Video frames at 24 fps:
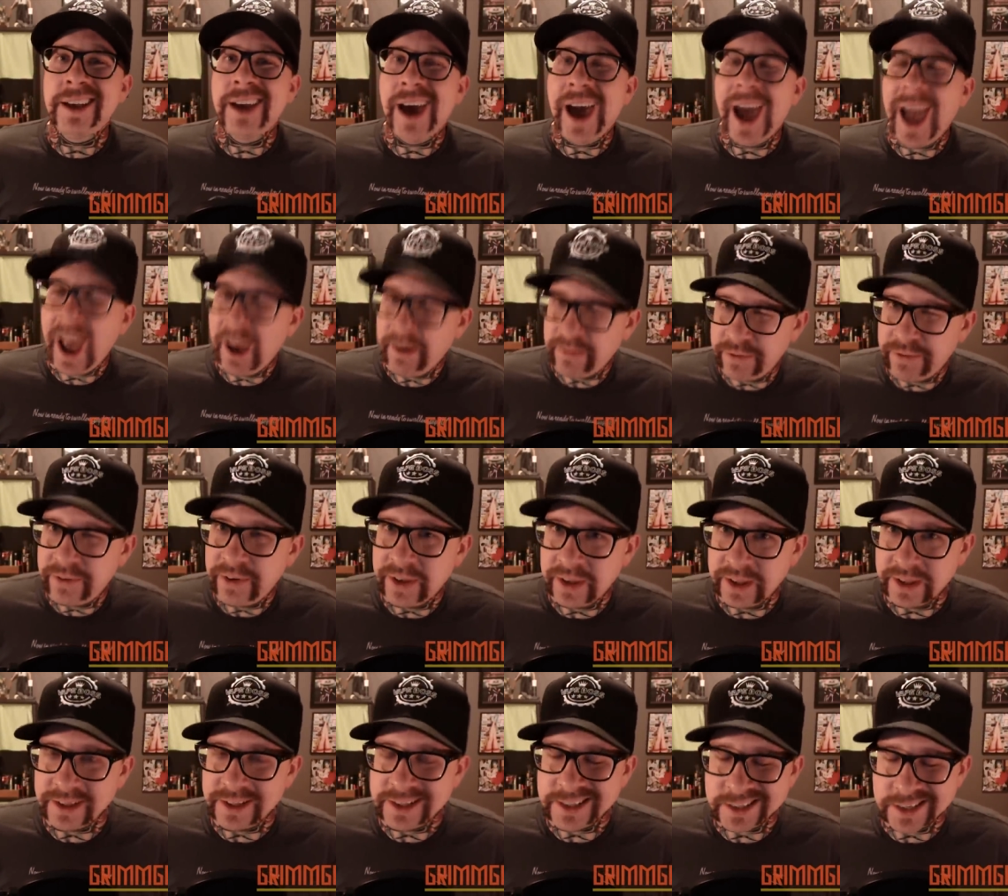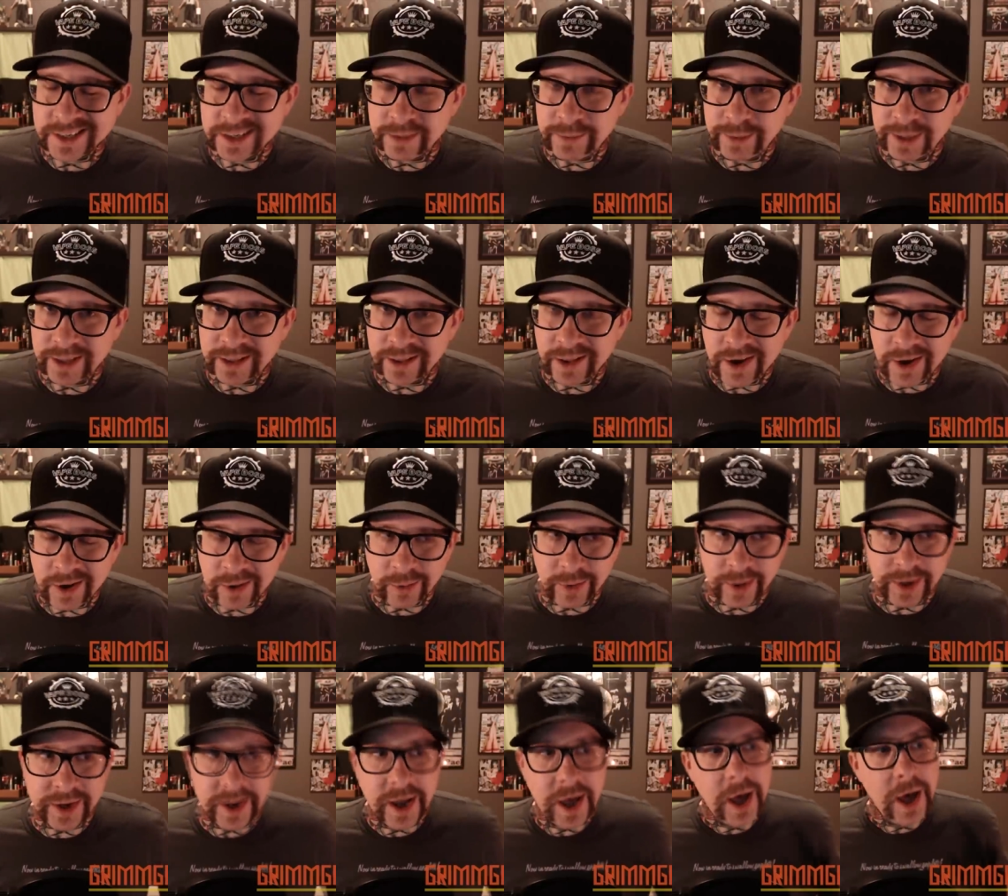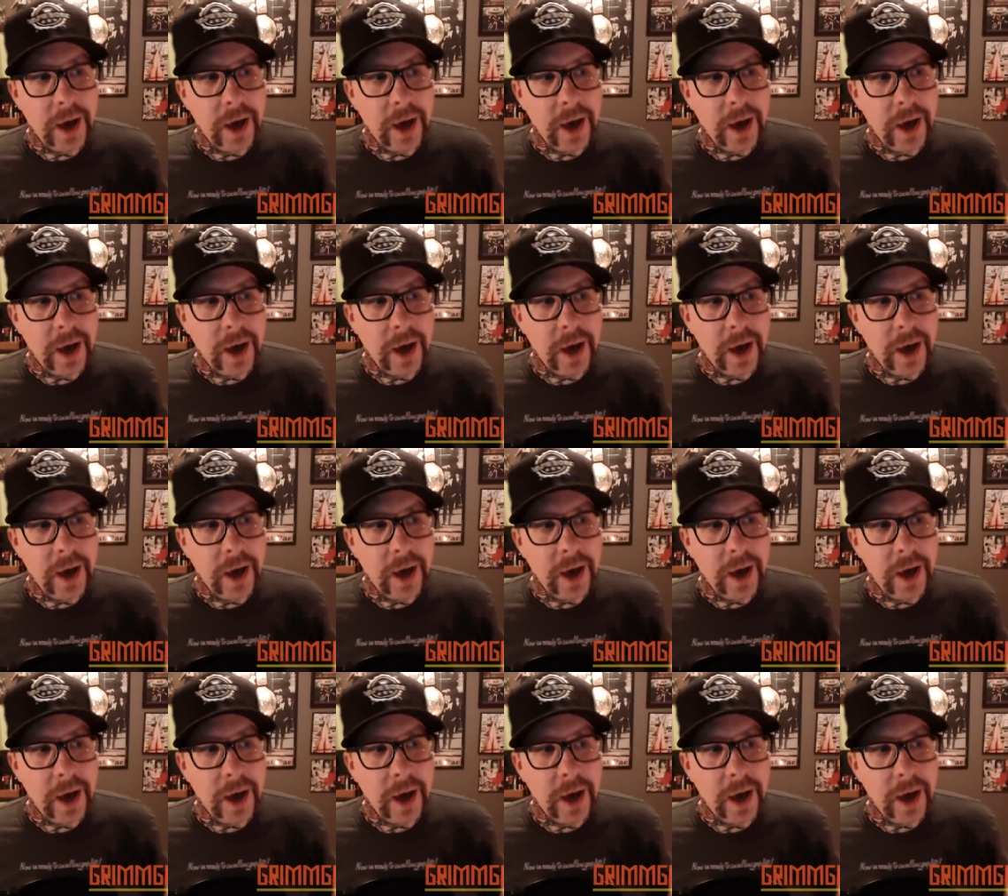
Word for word: I have a feeling this is going to be a long one.